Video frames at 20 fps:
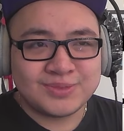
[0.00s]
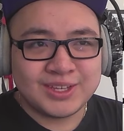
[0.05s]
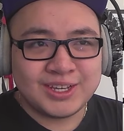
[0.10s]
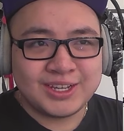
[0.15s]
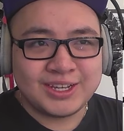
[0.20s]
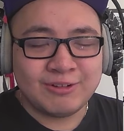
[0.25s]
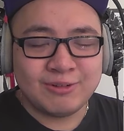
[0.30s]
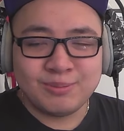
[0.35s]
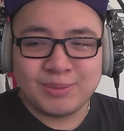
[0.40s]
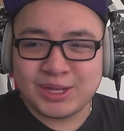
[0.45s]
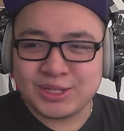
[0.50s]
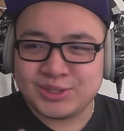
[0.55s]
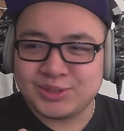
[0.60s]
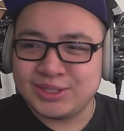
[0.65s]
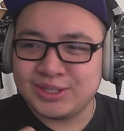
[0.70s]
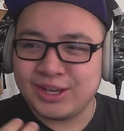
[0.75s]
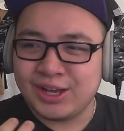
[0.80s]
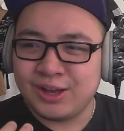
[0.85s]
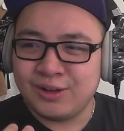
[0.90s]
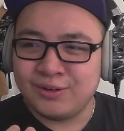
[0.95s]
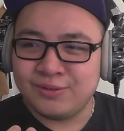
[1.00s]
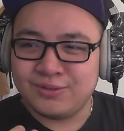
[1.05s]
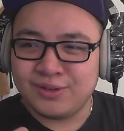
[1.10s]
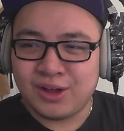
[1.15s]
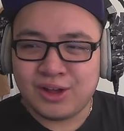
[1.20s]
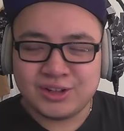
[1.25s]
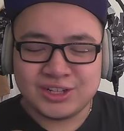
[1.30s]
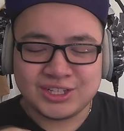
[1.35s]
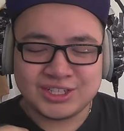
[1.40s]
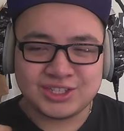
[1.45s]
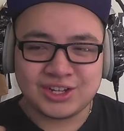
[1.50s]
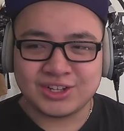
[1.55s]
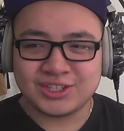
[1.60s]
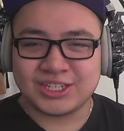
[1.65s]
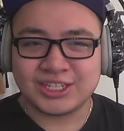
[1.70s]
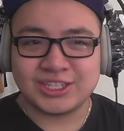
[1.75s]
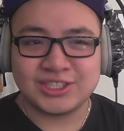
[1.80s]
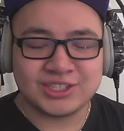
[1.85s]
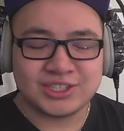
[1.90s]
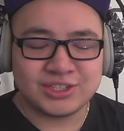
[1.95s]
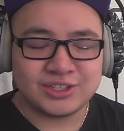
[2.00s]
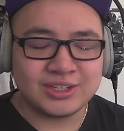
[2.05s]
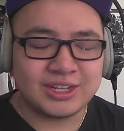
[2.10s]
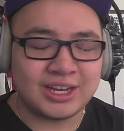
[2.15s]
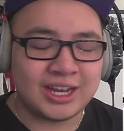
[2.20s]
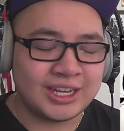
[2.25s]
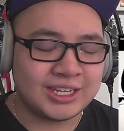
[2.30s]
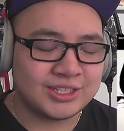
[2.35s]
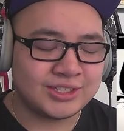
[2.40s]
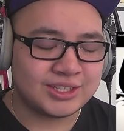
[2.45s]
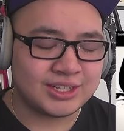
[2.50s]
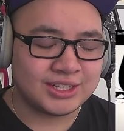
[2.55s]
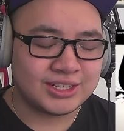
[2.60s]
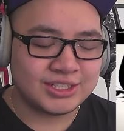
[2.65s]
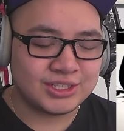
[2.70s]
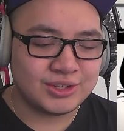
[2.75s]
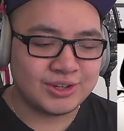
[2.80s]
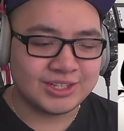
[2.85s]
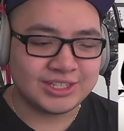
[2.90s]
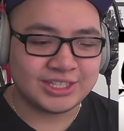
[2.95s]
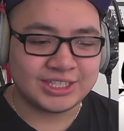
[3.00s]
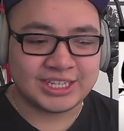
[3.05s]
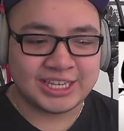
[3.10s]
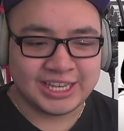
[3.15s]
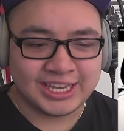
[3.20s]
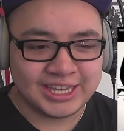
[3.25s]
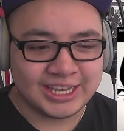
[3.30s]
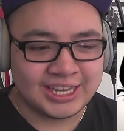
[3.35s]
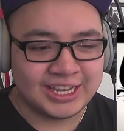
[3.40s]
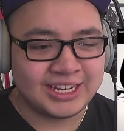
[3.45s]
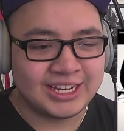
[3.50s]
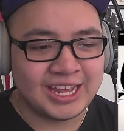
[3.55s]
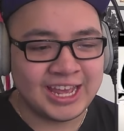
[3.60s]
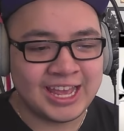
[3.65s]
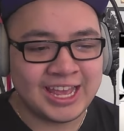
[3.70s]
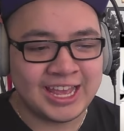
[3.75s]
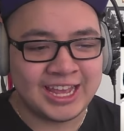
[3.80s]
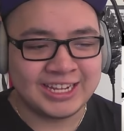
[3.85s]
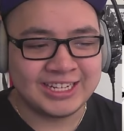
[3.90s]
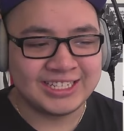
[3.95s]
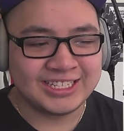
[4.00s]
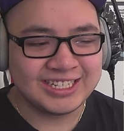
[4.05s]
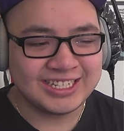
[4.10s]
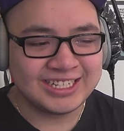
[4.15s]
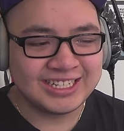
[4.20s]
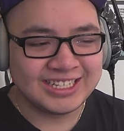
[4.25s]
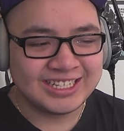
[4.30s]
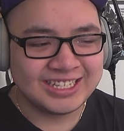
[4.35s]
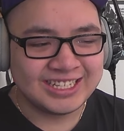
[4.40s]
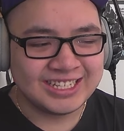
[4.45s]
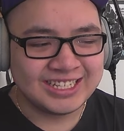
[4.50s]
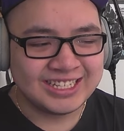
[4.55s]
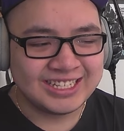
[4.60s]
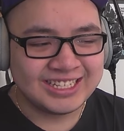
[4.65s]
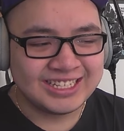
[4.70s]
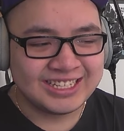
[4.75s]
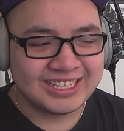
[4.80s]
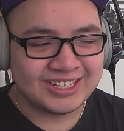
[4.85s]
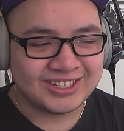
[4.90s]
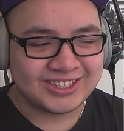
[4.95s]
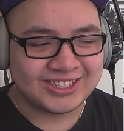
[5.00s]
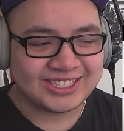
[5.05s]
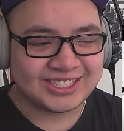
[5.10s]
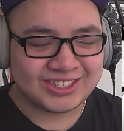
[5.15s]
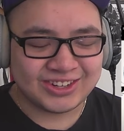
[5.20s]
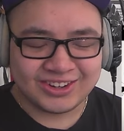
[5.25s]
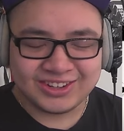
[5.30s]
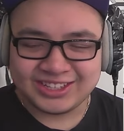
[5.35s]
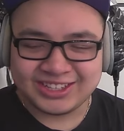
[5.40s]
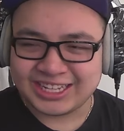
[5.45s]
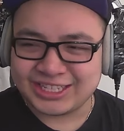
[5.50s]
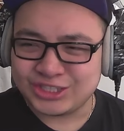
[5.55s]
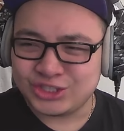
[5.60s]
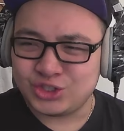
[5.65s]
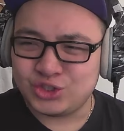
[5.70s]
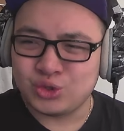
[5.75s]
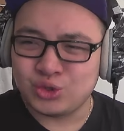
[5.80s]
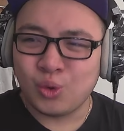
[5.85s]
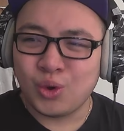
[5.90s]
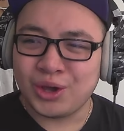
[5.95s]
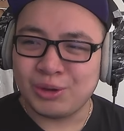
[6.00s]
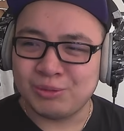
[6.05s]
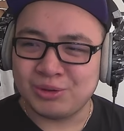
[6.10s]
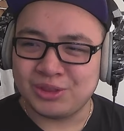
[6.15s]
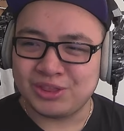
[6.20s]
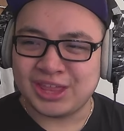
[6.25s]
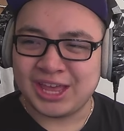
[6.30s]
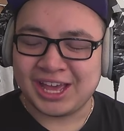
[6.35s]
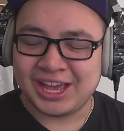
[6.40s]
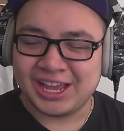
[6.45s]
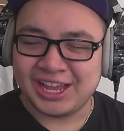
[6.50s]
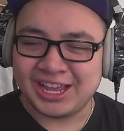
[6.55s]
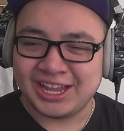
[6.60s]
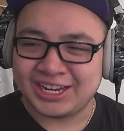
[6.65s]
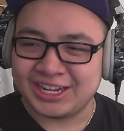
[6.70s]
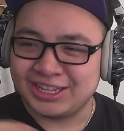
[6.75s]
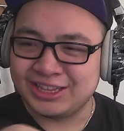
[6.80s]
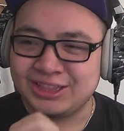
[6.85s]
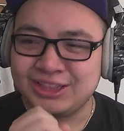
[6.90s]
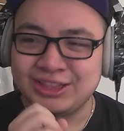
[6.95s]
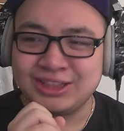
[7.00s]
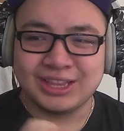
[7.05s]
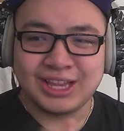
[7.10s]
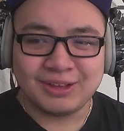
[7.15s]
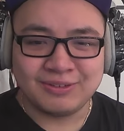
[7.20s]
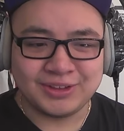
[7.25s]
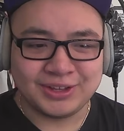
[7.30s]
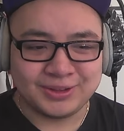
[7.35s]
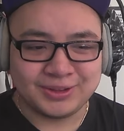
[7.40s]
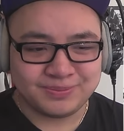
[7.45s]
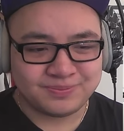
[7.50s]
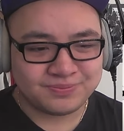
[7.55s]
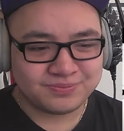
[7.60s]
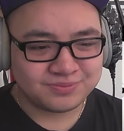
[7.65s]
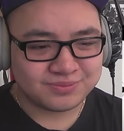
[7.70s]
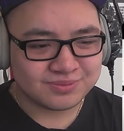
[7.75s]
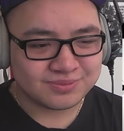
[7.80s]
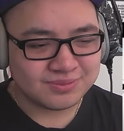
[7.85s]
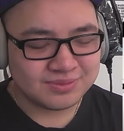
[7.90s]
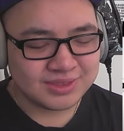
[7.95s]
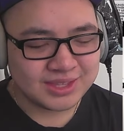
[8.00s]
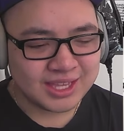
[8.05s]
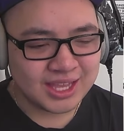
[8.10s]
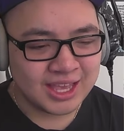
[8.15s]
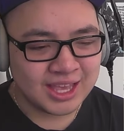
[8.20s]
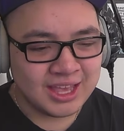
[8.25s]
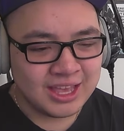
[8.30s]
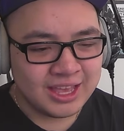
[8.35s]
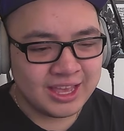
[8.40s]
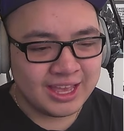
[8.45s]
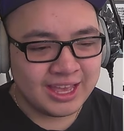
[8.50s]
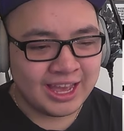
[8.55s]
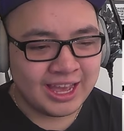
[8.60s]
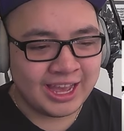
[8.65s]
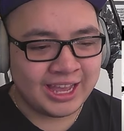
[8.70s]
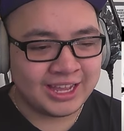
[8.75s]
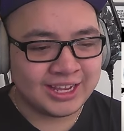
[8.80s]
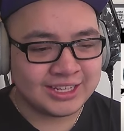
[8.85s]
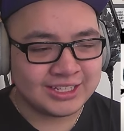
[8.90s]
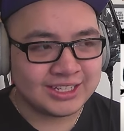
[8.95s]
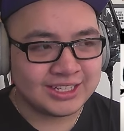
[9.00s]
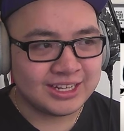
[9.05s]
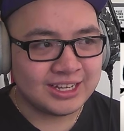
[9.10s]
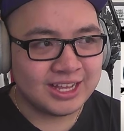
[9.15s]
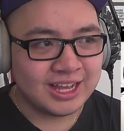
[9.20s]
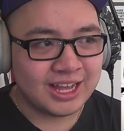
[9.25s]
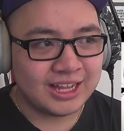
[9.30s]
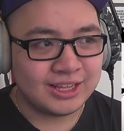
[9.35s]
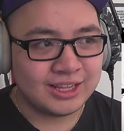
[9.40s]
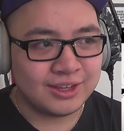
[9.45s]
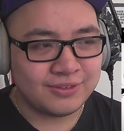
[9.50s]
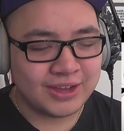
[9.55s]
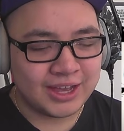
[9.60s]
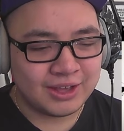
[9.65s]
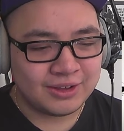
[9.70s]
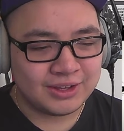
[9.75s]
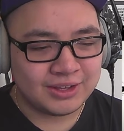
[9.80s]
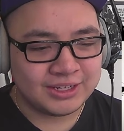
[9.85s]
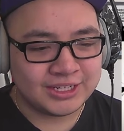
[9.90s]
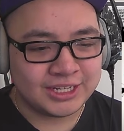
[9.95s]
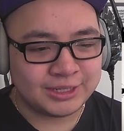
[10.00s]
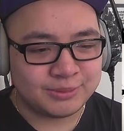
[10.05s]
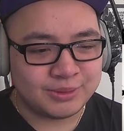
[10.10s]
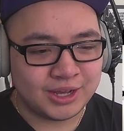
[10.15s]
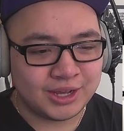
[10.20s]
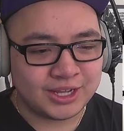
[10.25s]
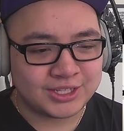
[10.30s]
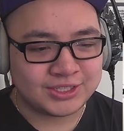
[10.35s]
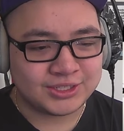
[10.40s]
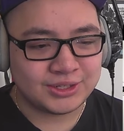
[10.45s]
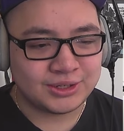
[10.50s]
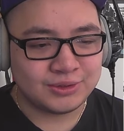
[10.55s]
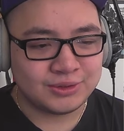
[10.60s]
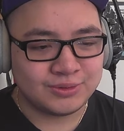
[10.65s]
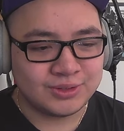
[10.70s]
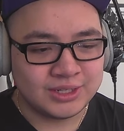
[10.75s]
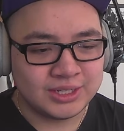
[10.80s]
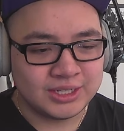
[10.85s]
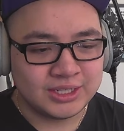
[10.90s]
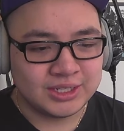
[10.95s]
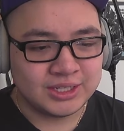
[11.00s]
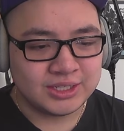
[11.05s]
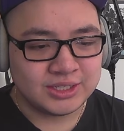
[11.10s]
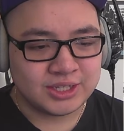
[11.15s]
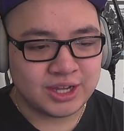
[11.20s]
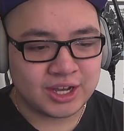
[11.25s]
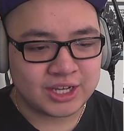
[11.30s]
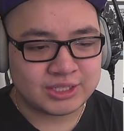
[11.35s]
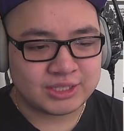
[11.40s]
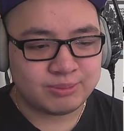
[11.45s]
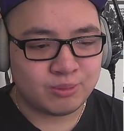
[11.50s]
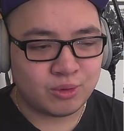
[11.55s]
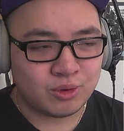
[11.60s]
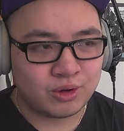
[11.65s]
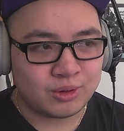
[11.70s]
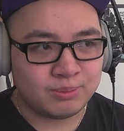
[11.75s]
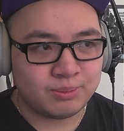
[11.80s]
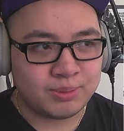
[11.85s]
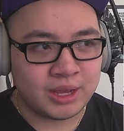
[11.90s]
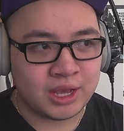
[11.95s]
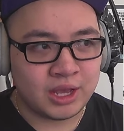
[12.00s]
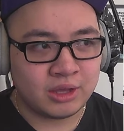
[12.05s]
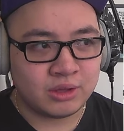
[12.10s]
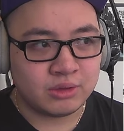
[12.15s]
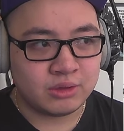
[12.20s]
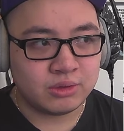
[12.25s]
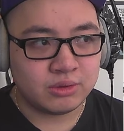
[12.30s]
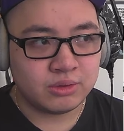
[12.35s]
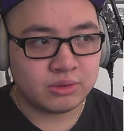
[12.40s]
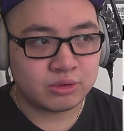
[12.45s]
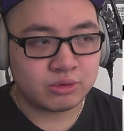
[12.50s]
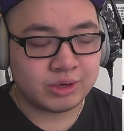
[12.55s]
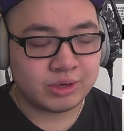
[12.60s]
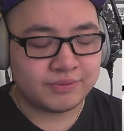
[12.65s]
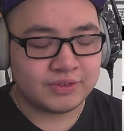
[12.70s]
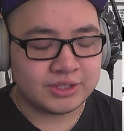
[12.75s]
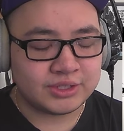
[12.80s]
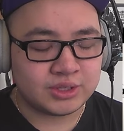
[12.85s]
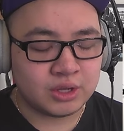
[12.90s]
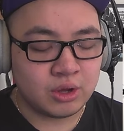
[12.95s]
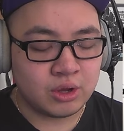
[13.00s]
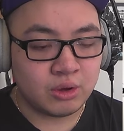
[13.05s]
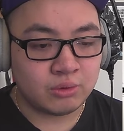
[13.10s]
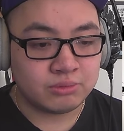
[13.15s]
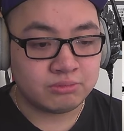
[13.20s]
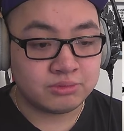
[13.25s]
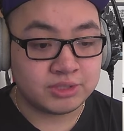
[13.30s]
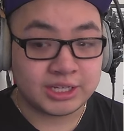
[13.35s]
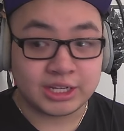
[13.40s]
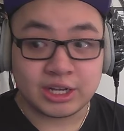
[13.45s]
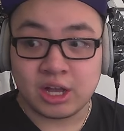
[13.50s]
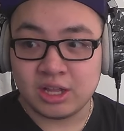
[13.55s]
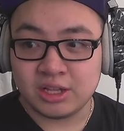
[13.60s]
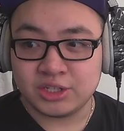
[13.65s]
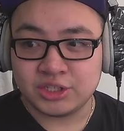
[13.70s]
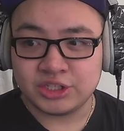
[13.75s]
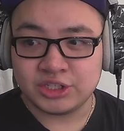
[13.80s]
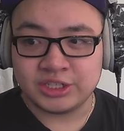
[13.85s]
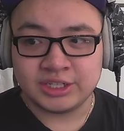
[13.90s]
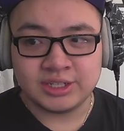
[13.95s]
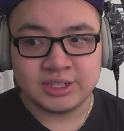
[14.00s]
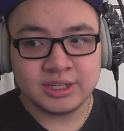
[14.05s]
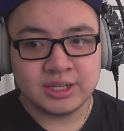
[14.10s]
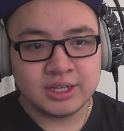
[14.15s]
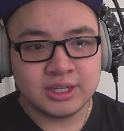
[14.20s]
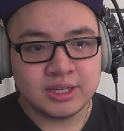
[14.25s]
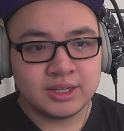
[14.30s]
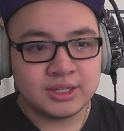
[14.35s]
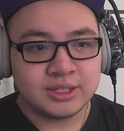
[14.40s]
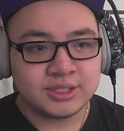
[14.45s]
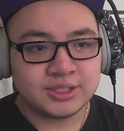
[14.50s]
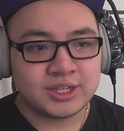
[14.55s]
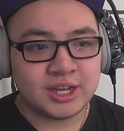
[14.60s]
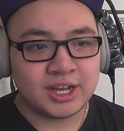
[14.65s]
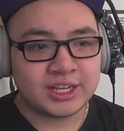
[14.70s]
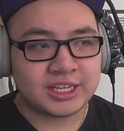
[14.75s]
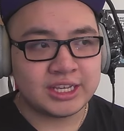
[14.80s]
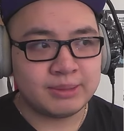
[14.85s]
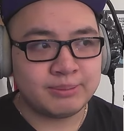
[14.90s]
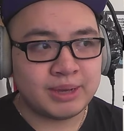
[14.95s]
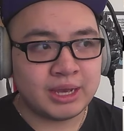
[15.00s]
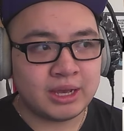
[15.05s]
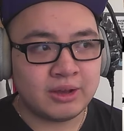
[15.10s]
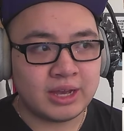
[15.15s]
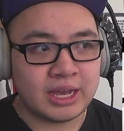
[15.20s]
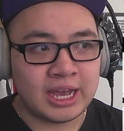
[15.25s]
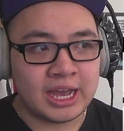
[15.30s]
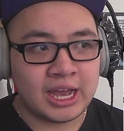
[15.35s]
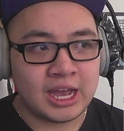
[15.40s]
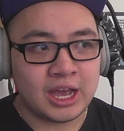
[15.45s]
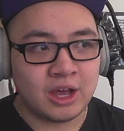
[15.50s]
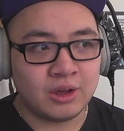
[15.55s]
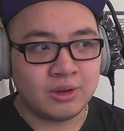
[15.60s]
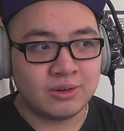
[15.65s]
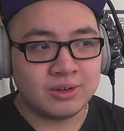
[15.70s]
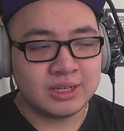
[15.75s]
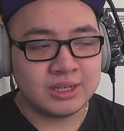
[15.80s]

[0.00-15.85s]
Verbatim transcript: reminds me of all the songs I used to listen to as a kid, and there's a certain like joy with that, and I love it. And I love how Enygma also talks more about Griffith's own psychology, talking about how